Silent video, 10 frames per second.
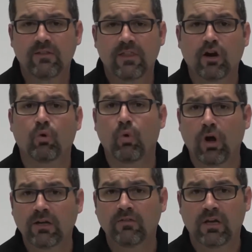that are
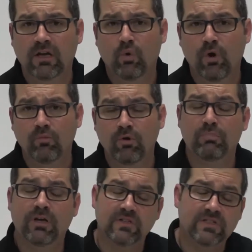running the equipment,
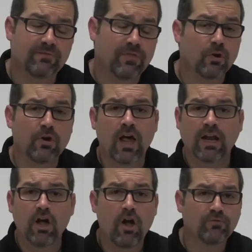because if they're not
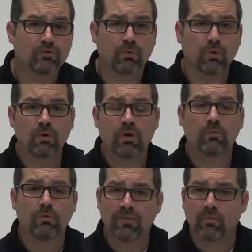comfortable
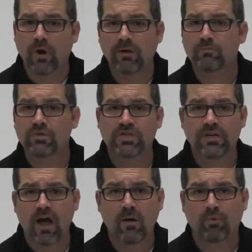with the way the machine
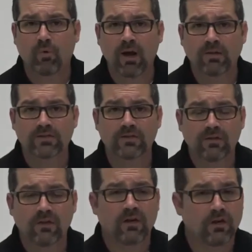operates,
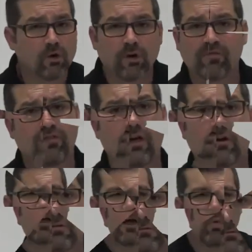you're going to fail.
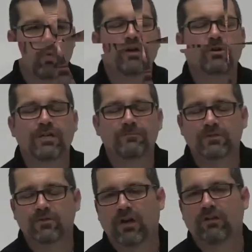When you're
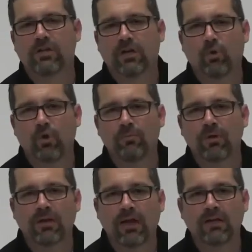demonstrating the
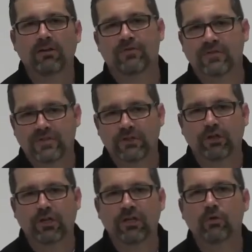equipment in a
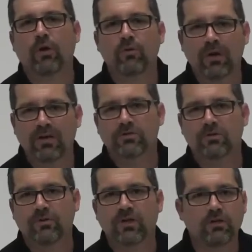facility, you want to make
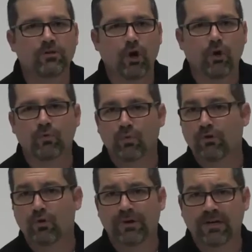sure that you go to
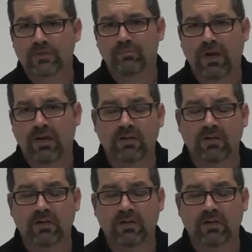where their biggest pain